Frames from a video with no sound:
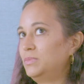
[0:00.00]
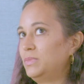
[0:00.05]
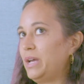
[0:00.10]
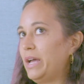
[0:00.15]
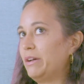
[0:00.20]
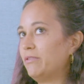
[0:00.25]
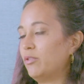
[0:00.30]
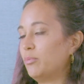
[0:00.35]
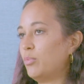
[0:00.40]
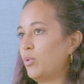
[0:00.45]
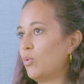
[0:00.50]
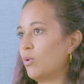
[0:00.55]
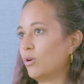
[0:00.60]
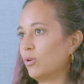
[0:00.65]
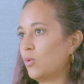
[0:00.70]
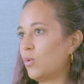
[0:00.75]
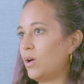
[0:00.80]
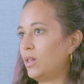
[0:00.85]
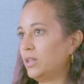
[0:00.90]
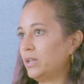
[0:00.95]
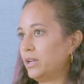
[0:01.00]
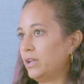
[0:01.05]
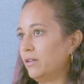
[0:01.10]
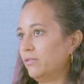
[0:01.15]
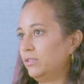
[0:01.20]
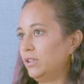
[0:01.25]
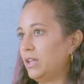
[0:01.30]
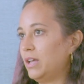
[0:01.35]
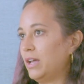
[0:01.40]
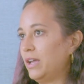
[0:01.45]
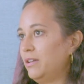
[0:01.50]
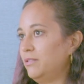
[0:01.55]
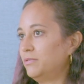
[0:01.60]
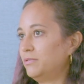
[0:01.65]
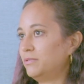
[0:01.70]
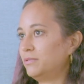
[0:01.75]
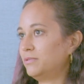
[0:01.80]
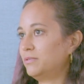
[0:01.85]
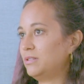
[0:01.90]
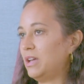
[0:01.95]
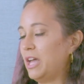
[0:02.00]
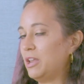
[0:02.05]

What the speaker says: have a poor quality of life.